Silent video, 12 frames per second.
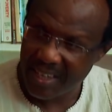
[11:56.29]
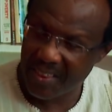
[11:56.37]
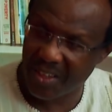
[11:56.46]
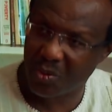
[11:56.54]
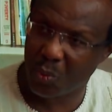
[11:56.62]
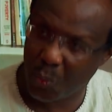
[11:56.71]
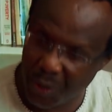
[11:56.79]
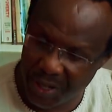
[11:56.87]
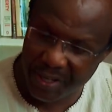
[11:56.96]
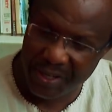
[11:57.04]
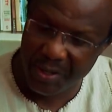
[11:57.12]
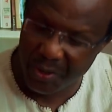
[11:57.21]
that
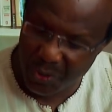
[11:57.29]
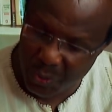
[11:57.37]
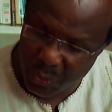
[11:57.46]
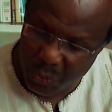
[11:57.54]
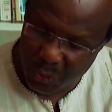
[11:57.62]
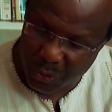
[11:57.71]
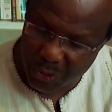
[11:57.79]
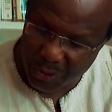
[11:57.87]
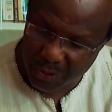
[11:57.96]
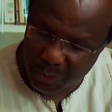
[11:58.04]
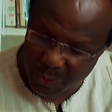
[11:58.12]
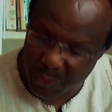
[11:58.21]
we
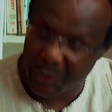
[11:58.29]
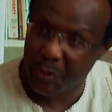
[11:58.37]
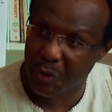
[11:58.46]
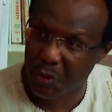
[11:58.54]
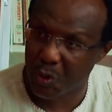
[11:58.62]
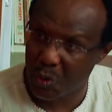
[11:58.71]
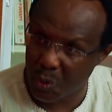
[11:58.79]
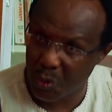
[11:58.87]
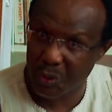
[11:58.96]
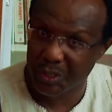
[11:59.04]
will not go